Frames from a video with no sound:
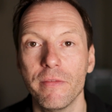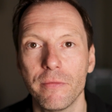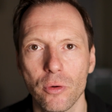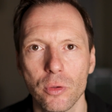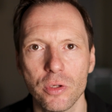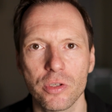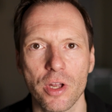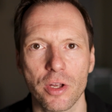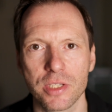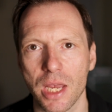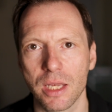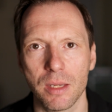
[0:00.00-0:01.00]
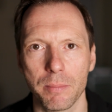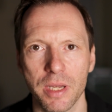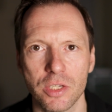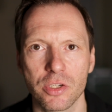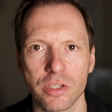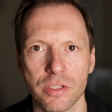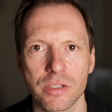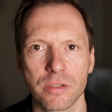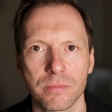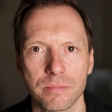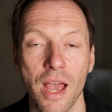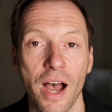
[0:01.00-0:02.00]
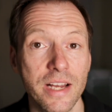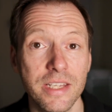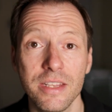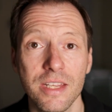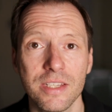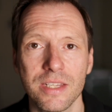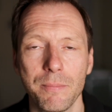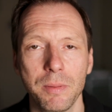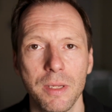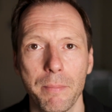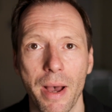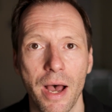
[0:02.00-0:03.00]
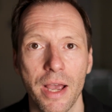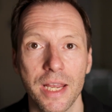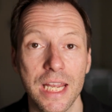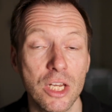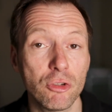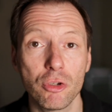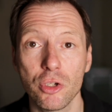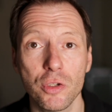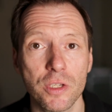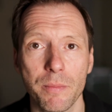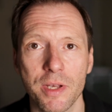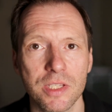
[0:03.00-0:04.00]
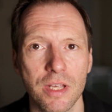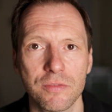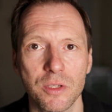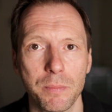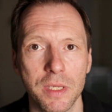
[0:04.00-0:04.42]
before you start taking pictures. I did this simply by introducing myself to